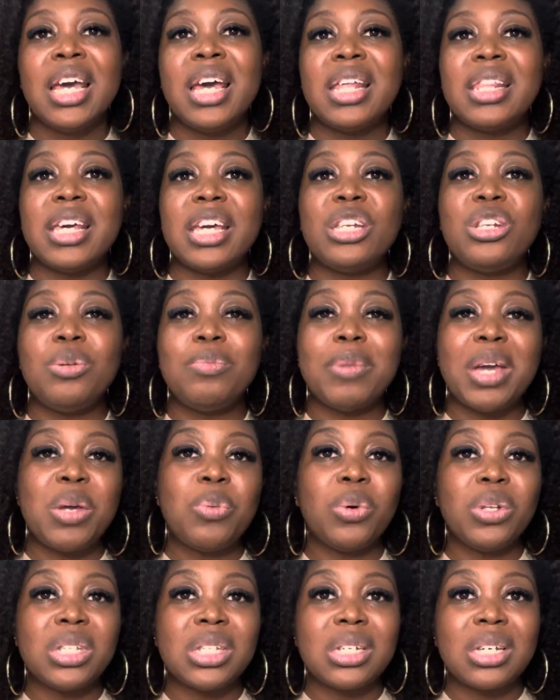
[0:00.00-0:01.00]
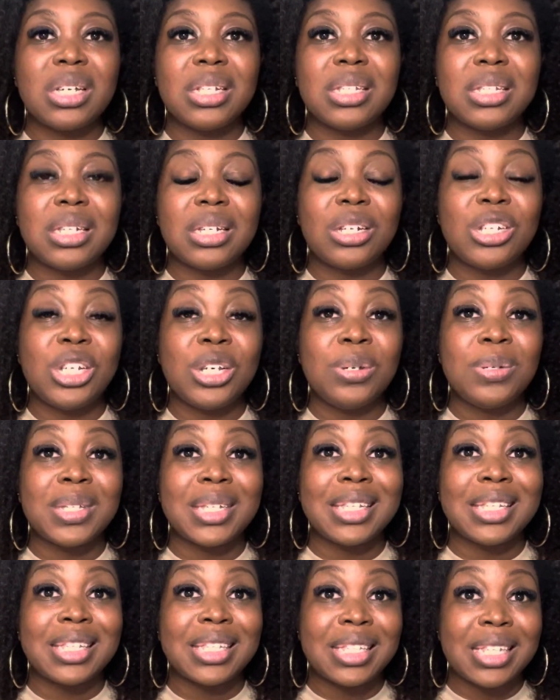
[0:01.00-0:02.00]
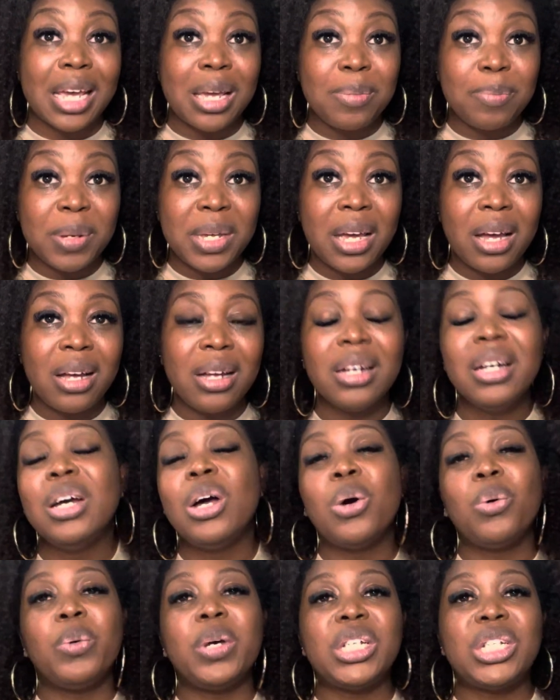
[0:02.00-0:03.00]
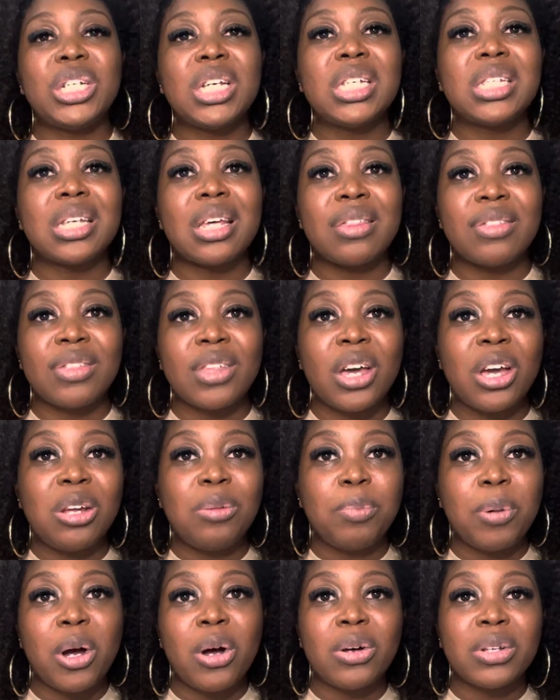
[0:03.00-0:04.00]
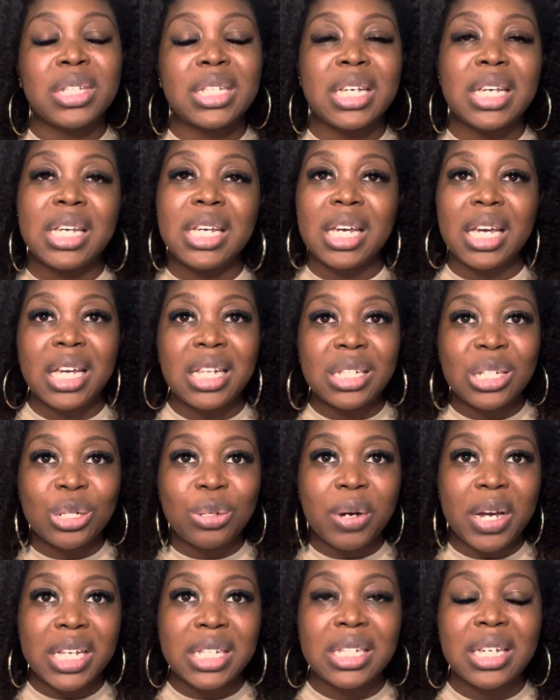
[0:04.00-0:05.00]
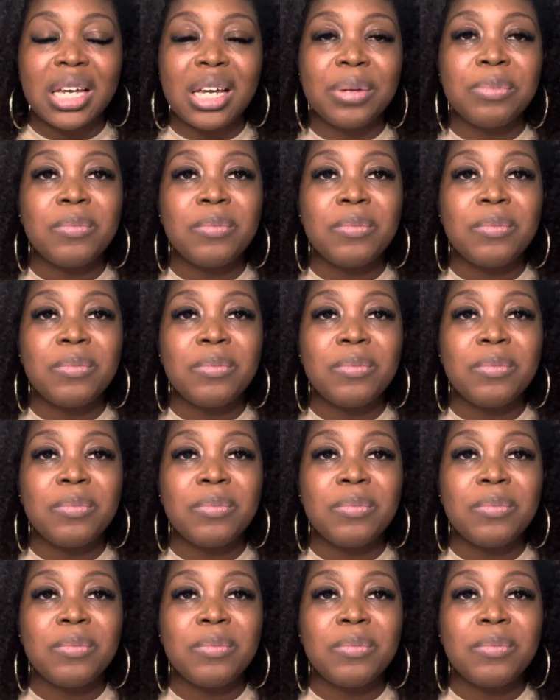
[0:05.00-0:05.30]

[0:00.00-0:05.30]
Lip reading: then you may want to consider using Zapier, which is a third-party integrator.